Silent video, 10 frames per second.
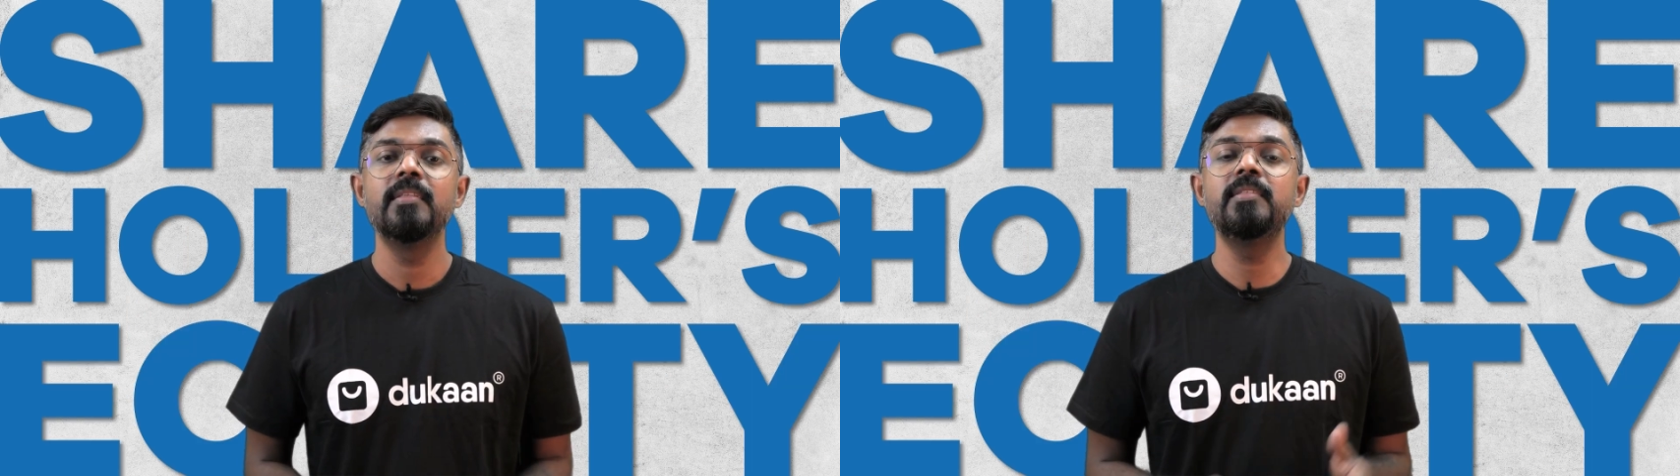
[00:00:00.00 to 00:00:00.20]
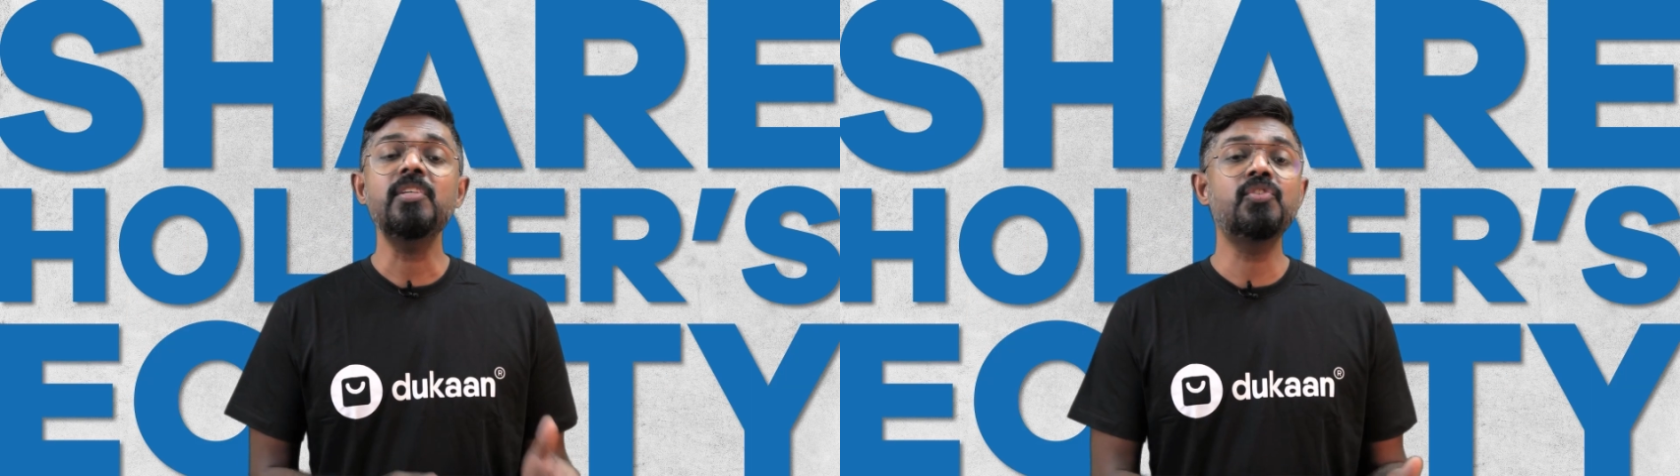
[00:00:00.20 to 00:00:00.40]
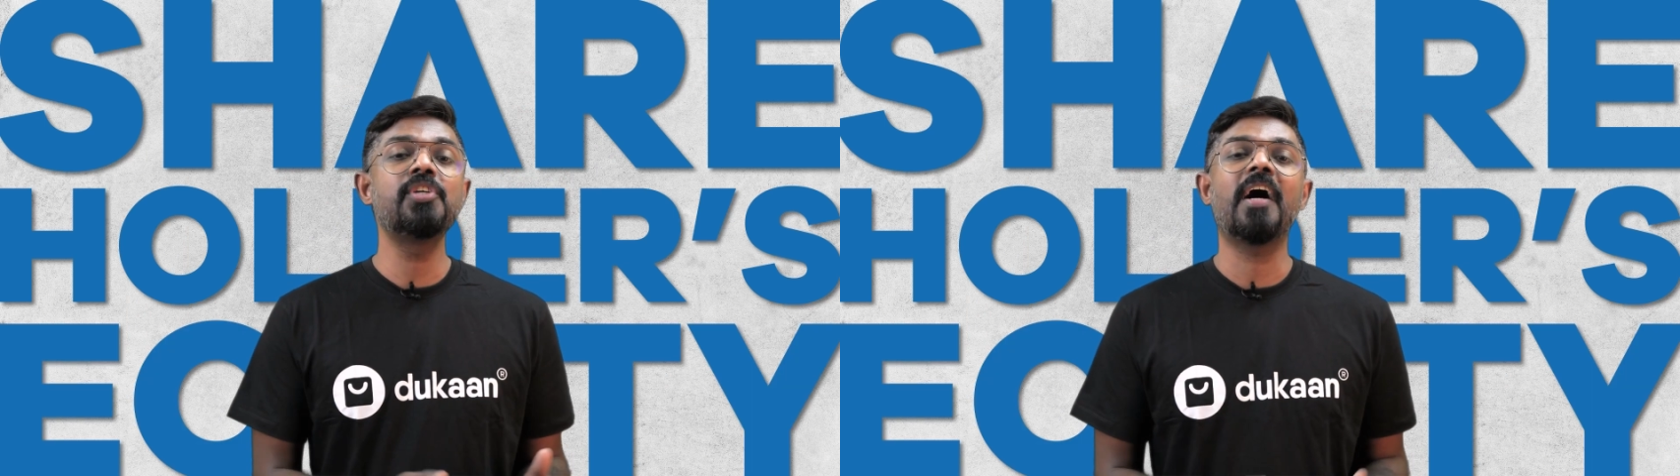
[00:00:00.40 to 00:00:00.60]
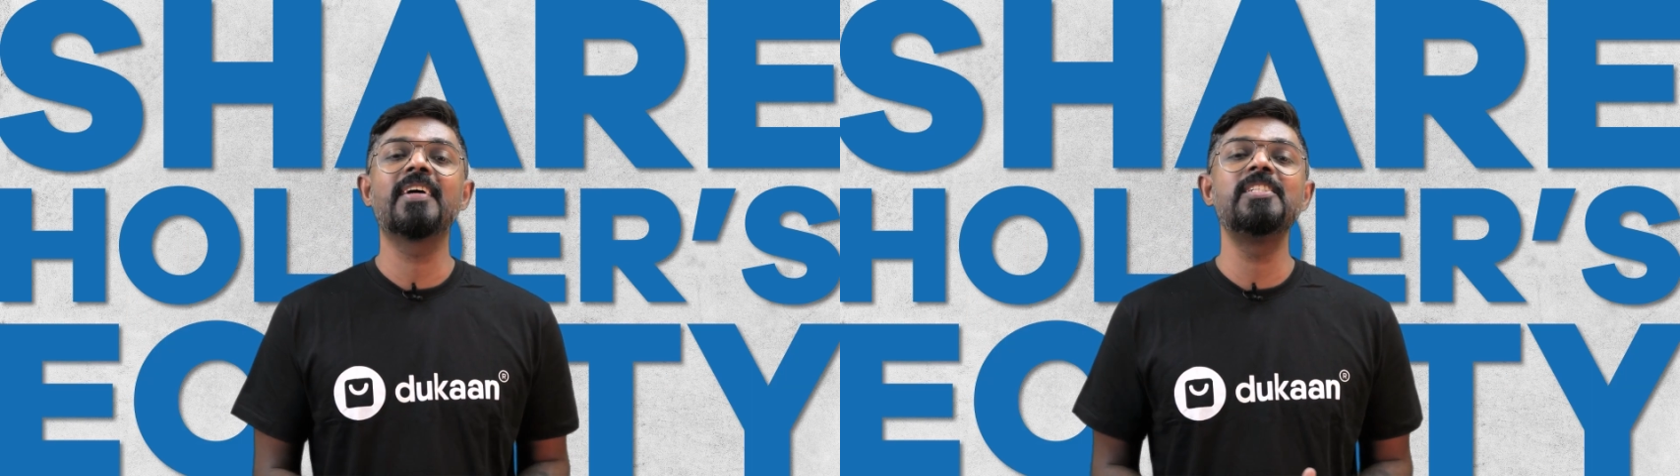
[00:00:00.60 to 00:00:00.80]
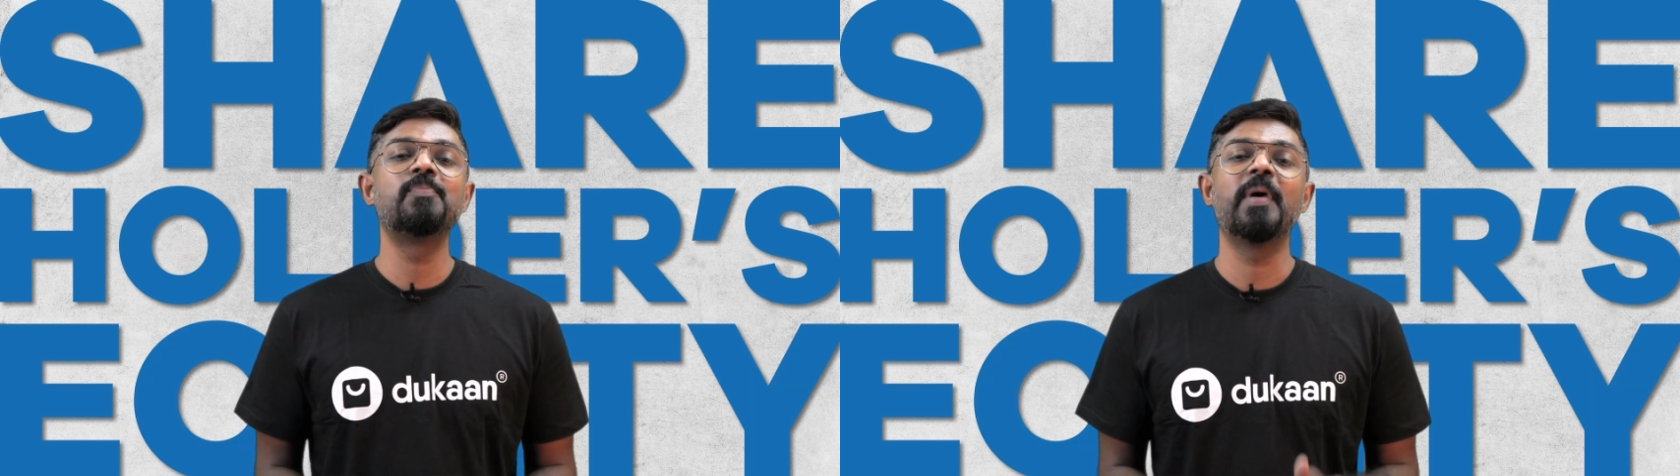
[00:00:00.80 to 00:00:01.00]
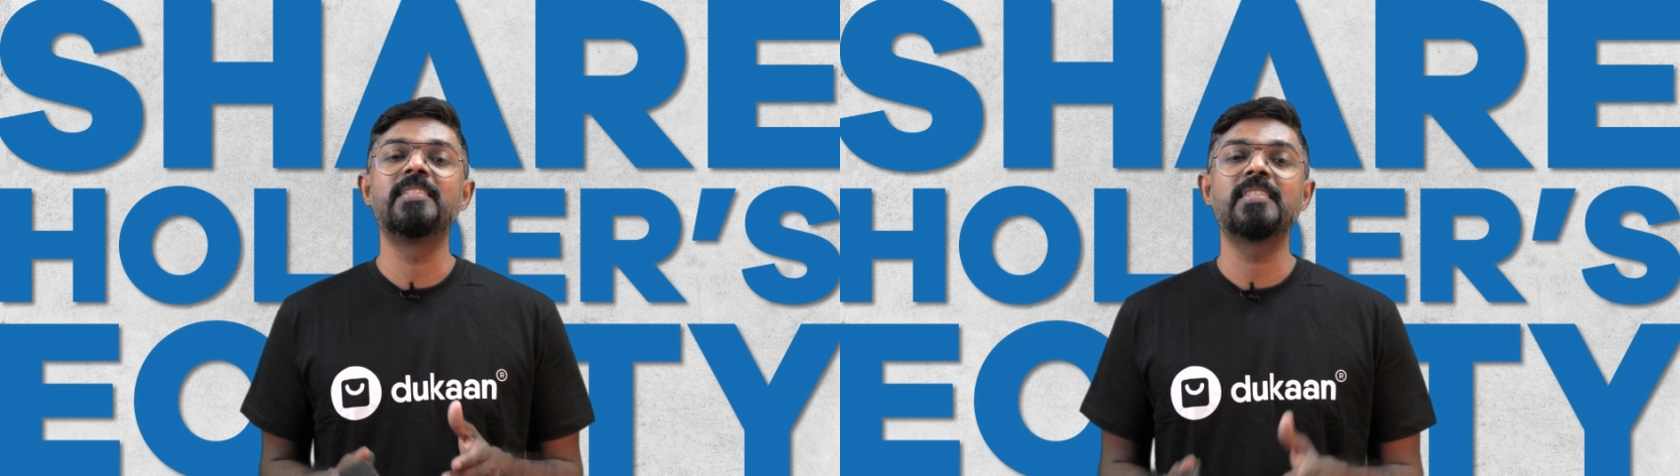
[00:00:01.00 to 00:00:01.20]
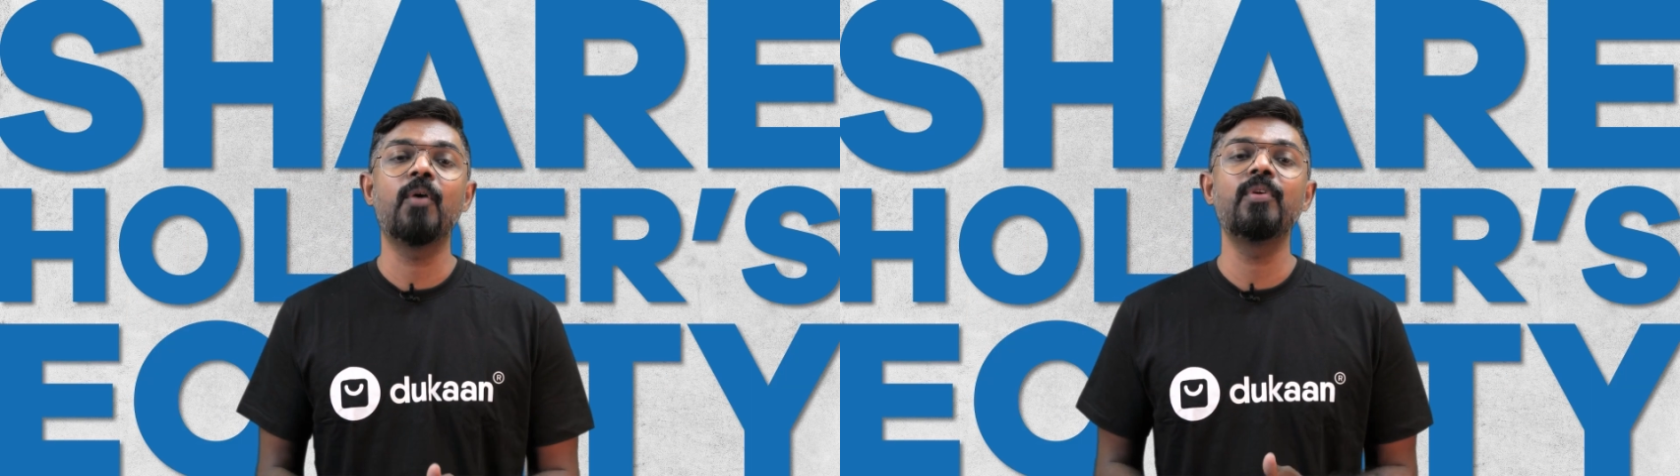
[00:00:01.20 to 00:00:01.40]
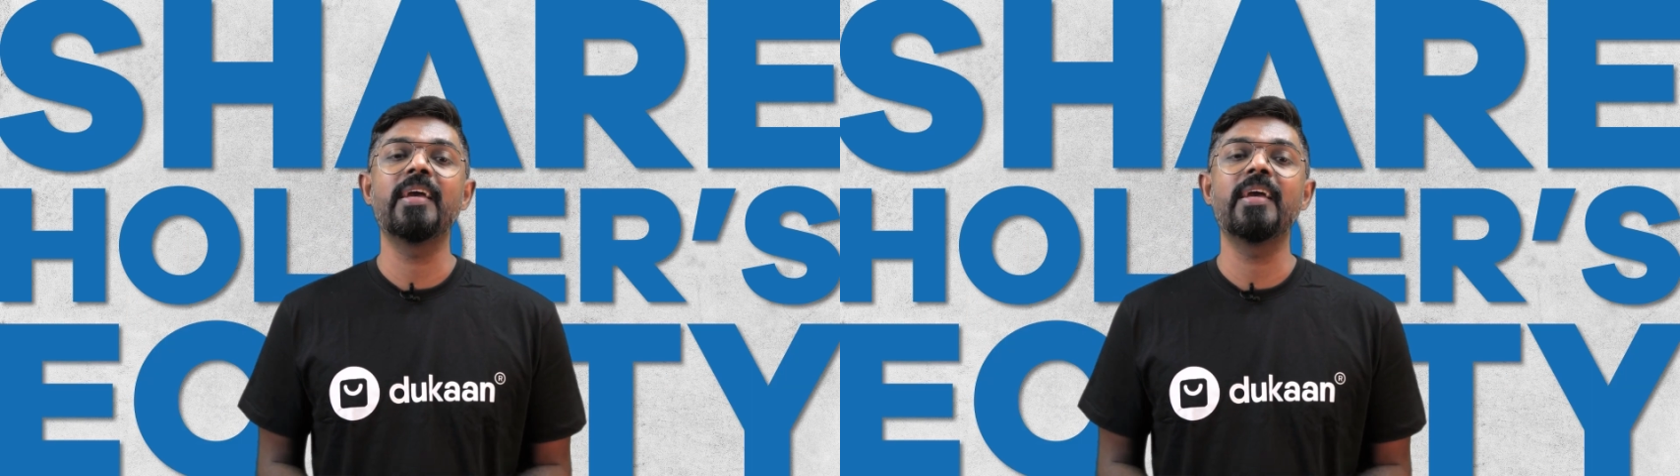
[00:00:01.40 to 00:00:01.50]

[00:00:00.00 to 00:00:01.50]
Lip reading: These jargons might sound